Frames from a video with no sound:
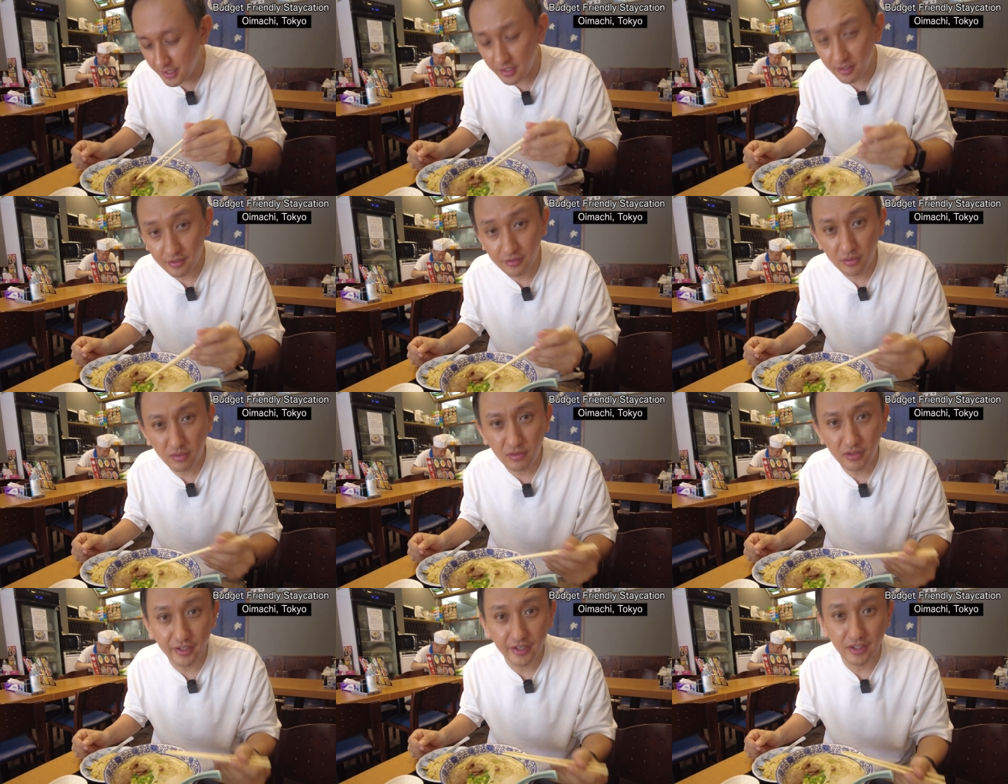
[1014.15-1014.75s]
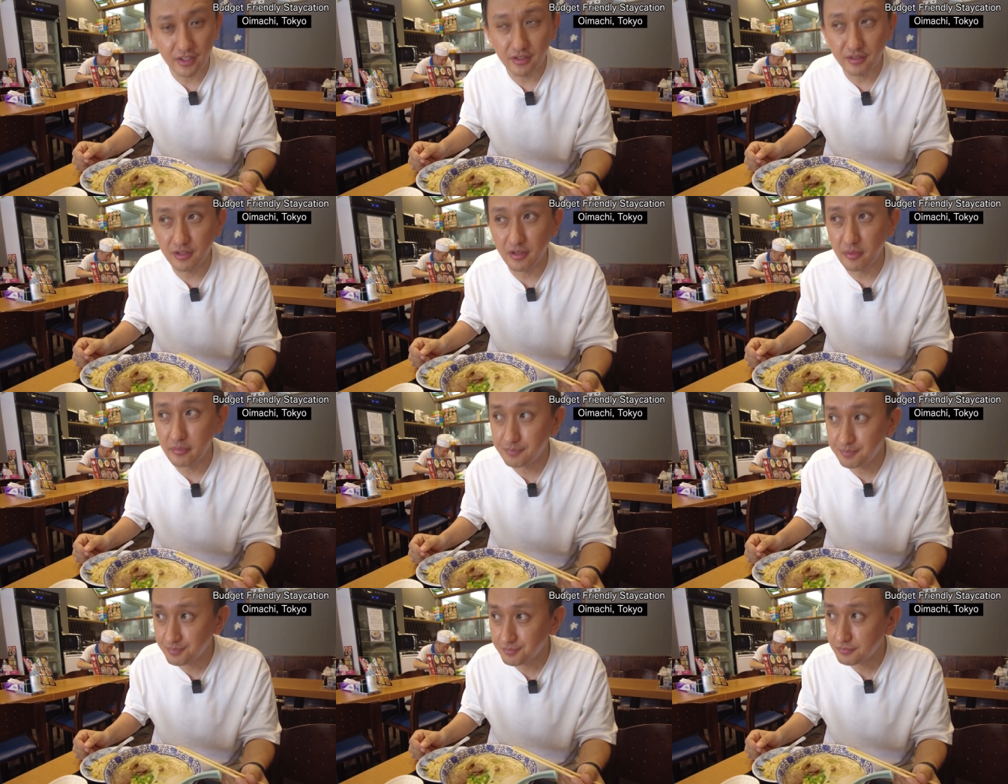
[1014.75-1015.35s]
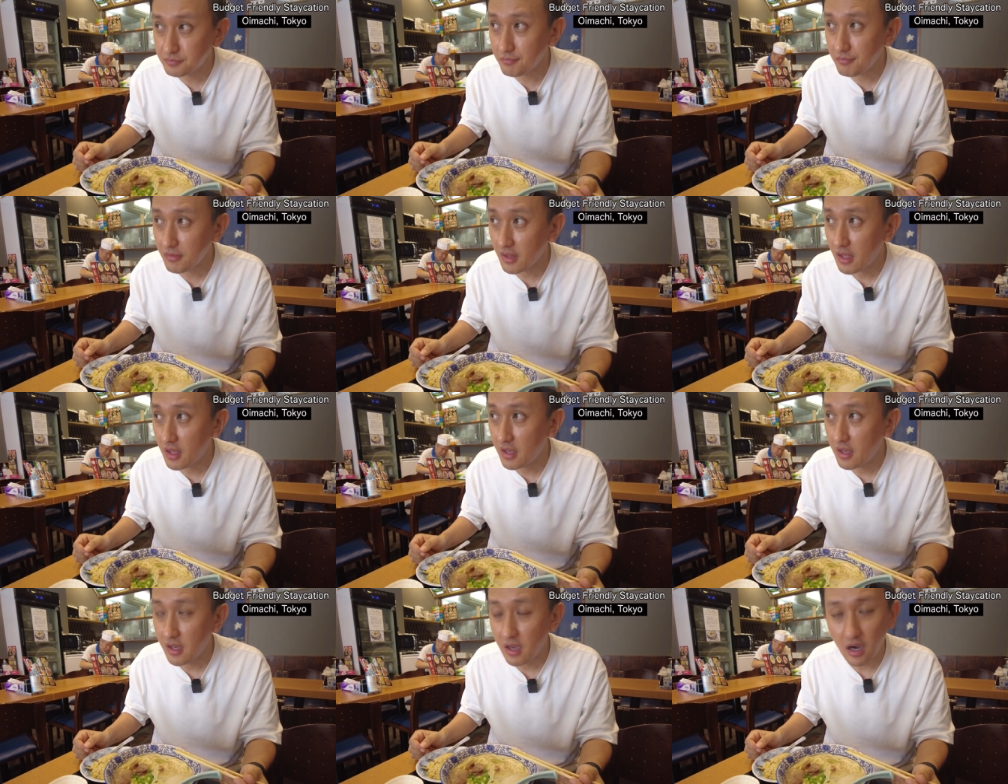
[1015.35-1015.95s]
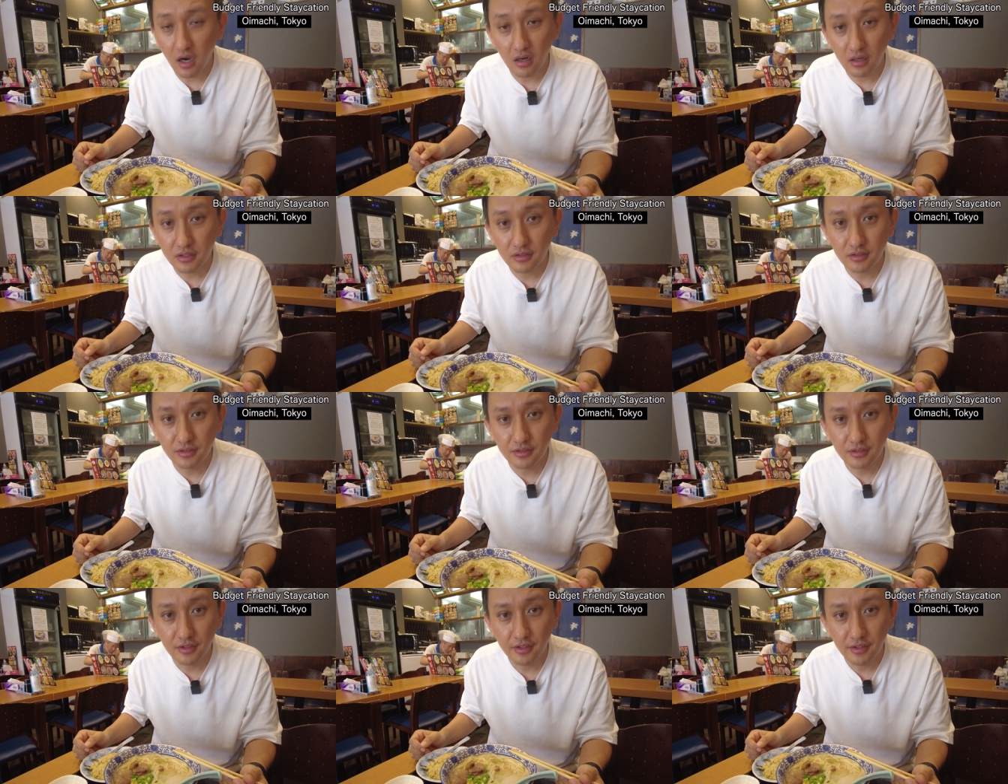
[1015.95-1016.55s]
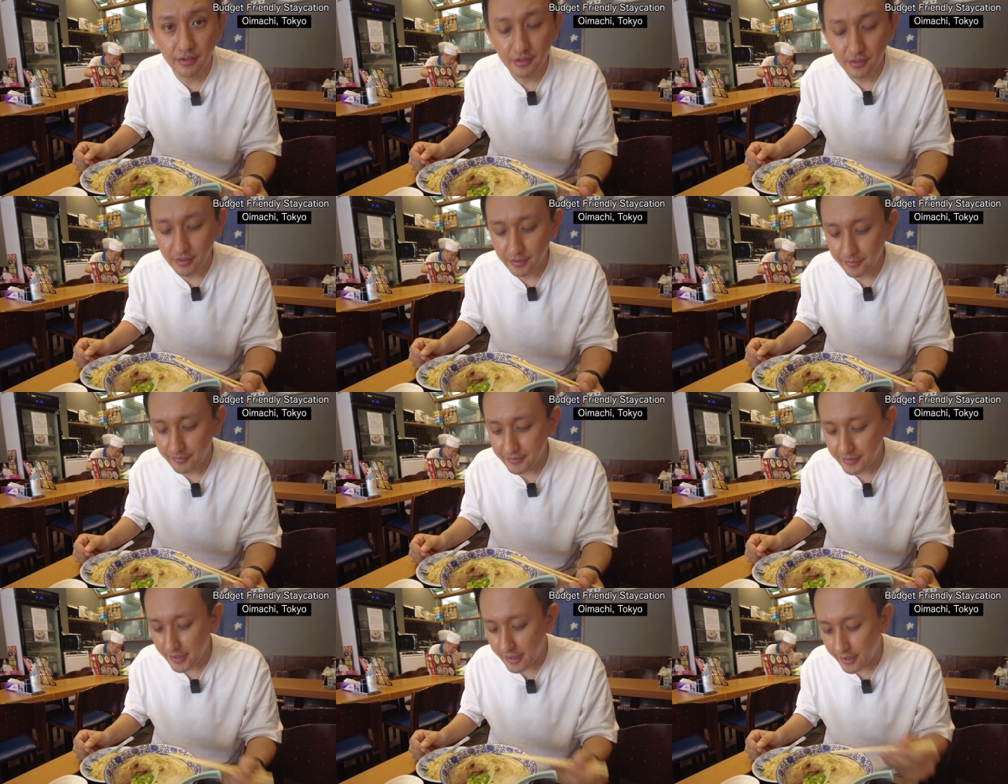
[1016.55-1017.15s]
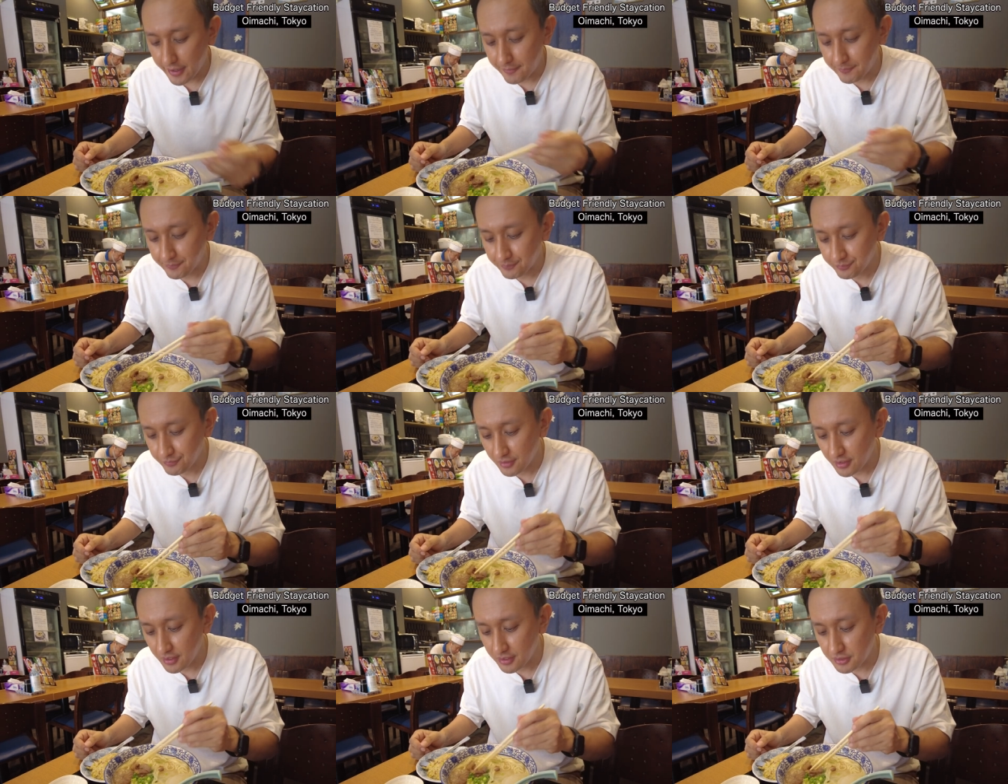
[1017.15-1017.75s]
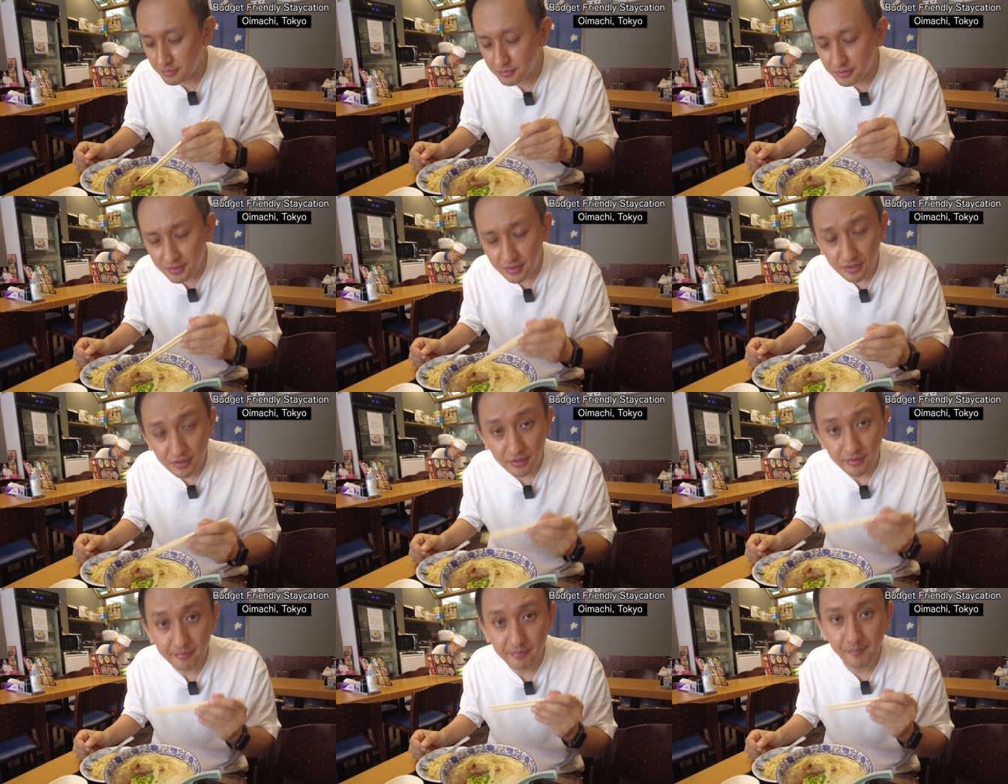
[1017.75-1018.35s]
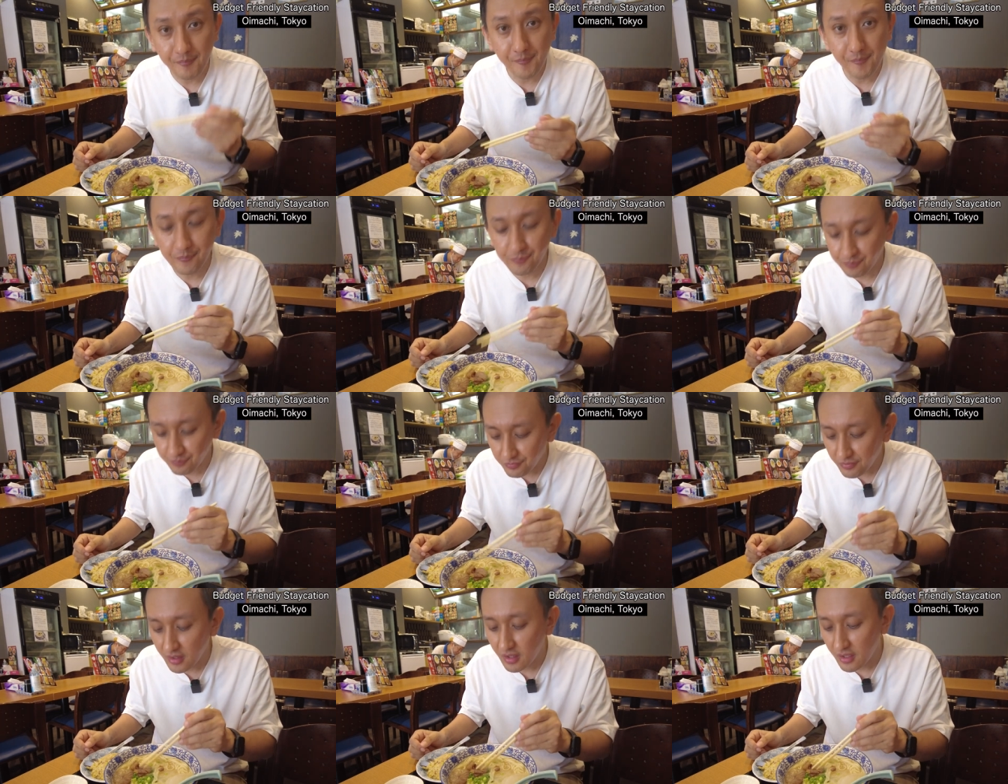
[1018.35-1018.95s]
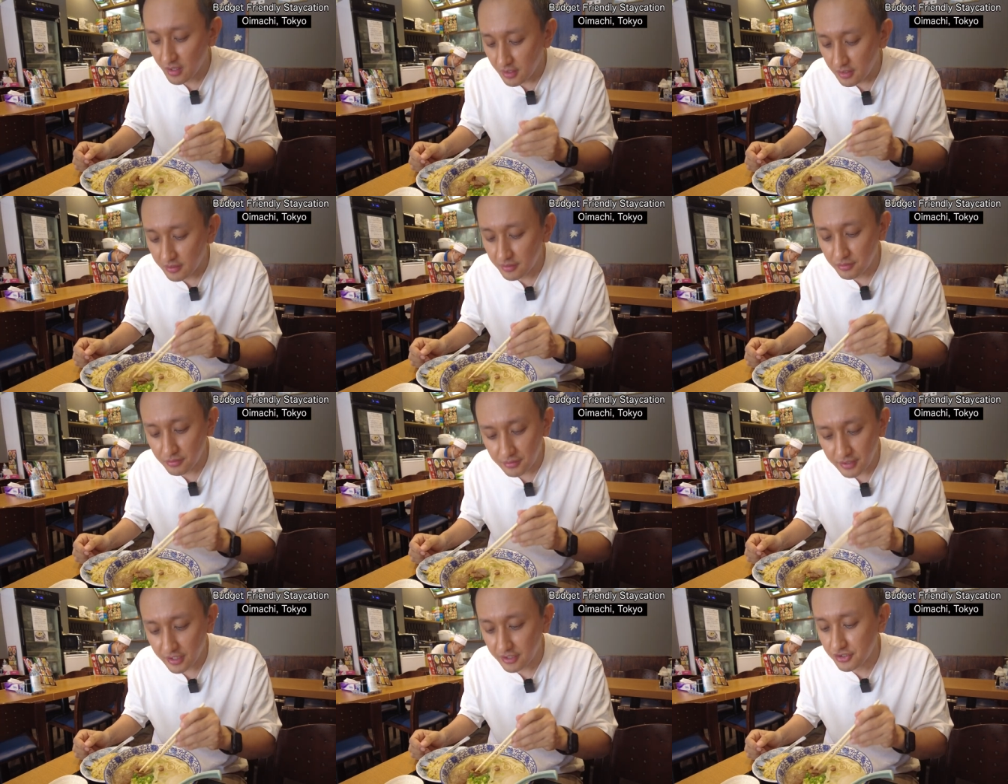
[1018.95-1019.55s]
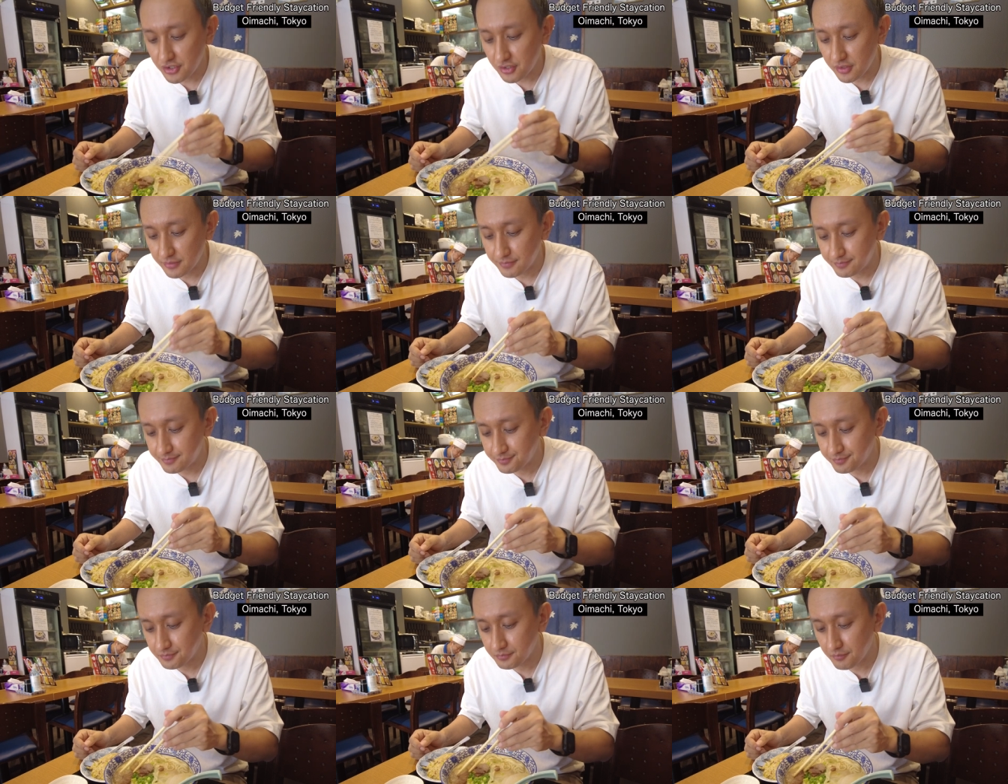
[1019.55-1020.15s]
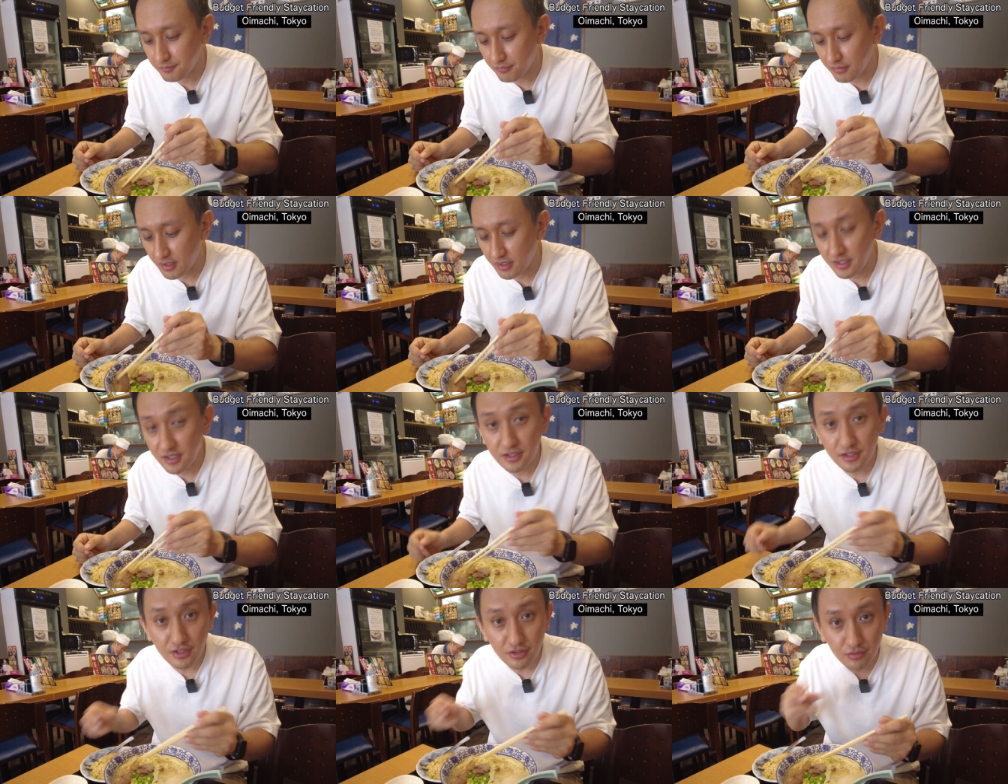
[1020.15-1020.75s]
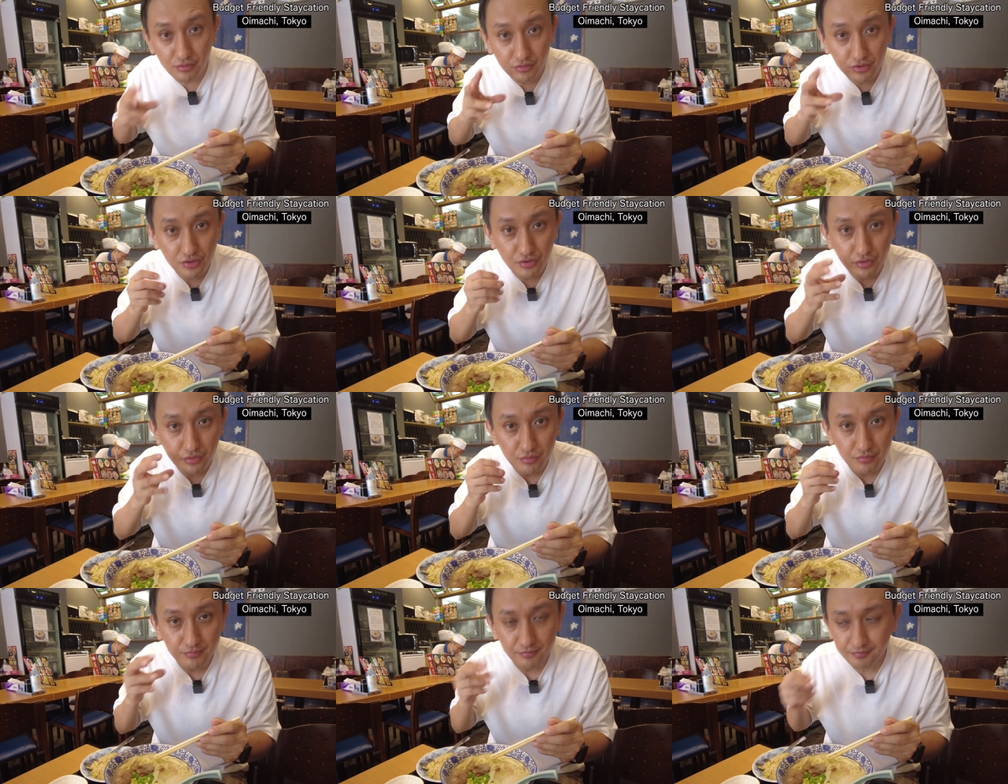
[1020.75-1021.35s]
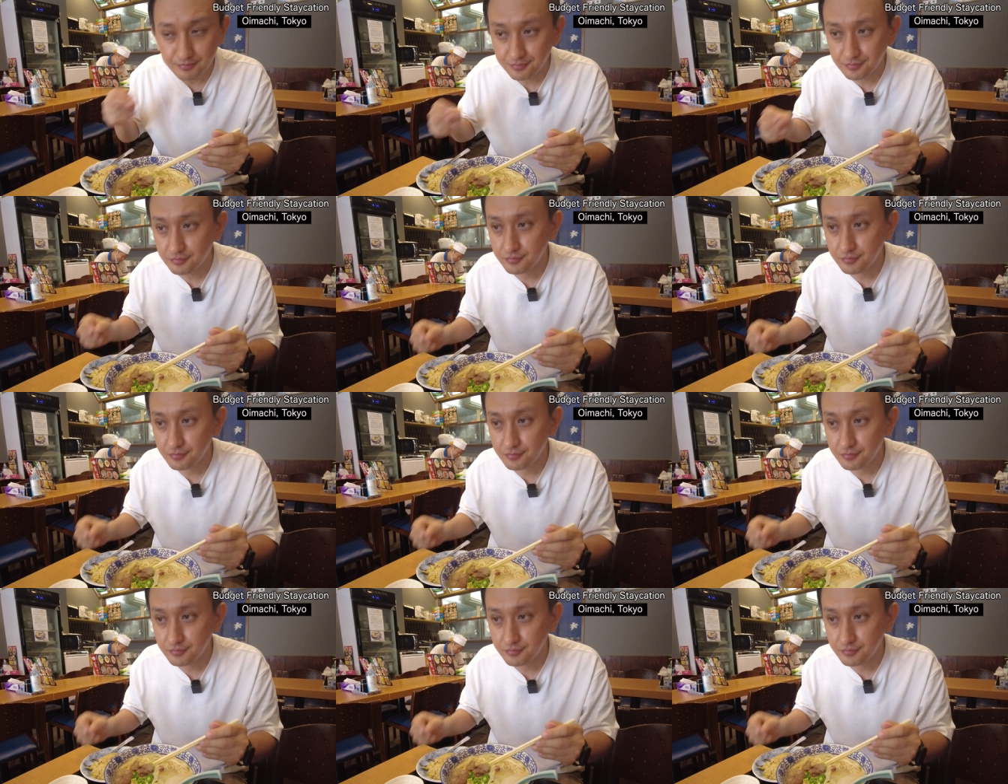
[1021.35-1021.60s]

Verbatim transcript: Yeah, no like hard. Yeah, it's very good texture. Easy to chew.